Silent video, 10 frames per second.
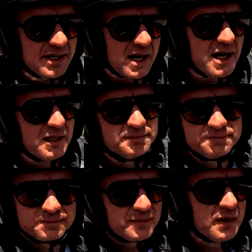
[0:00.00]
I
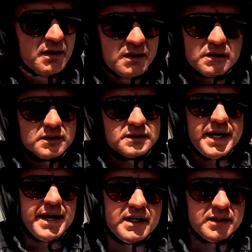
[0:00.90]

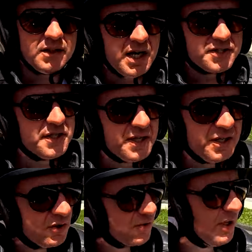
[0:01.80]
actually think
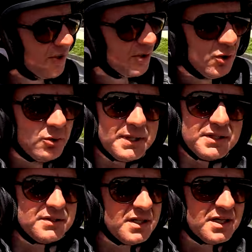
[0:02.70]
it looks really cool,
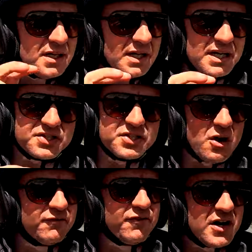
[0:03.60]
but it's
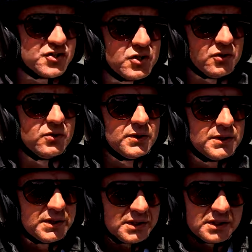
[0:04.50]
so functional.
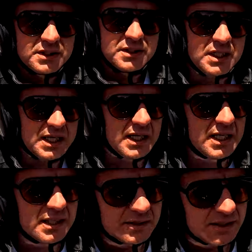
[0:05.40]

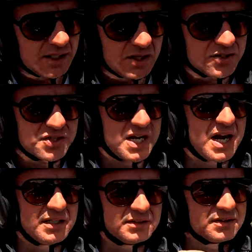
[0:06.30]
I just
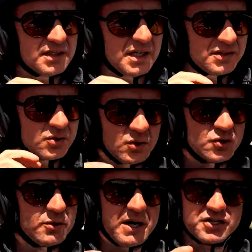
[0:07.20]
can't talk
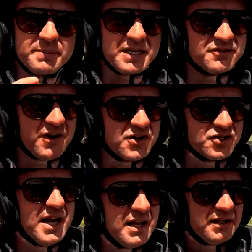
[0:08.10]
too much about its
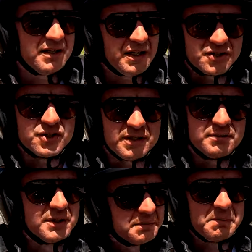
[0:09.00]
functionality. It actually
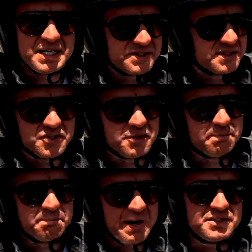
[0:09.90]
makes such a
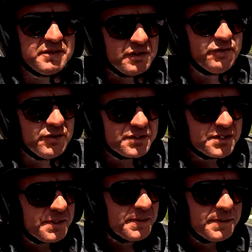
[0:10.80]
massive difference
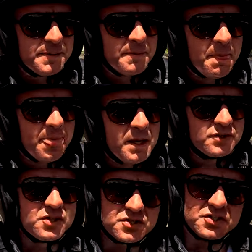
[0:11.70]

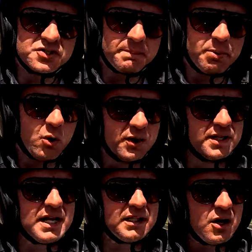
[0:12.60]
just in
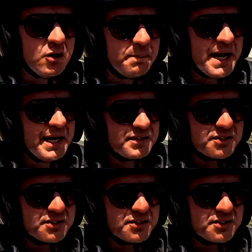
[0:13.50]
supporting that lower back.